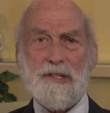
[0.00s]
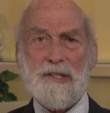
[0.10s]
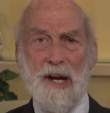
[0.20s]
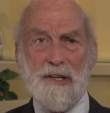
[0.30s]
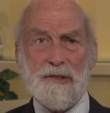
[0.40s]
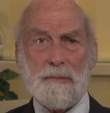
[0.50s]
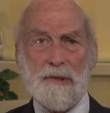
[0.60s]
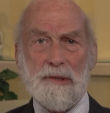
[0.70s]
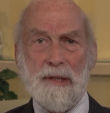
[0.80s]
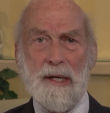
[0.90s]

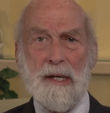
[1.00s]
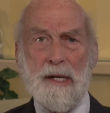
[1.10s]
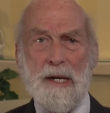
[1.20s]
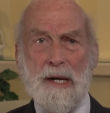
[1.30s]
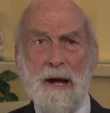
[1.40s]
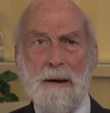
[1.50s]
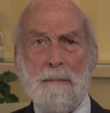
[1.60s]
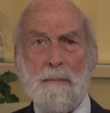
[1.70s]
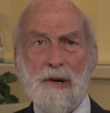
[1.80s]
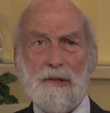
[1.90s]
customers,
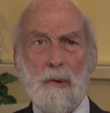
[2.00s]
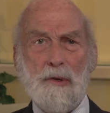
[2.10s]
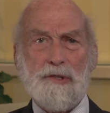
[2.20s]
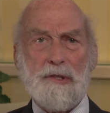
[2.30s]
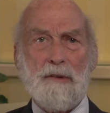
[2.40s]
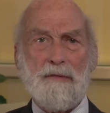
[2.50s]
but also